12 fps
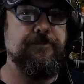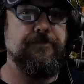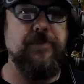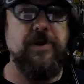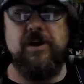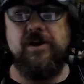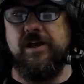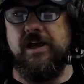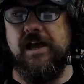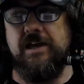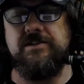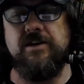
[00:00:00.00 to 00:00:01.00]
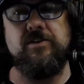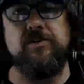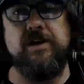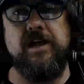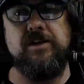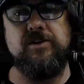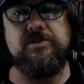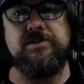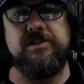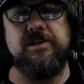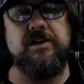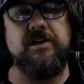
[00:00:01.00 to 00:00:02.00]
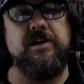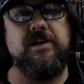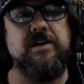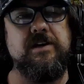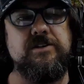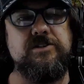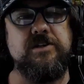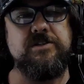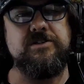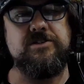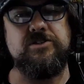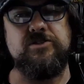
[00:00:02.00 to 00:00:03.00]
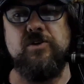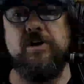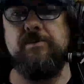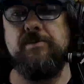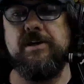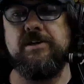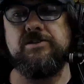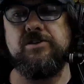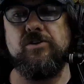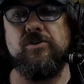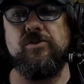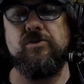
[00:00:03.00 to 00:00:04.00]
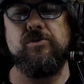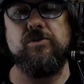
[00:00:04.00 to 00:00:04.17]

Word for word: But I guess I could get used to just streaming to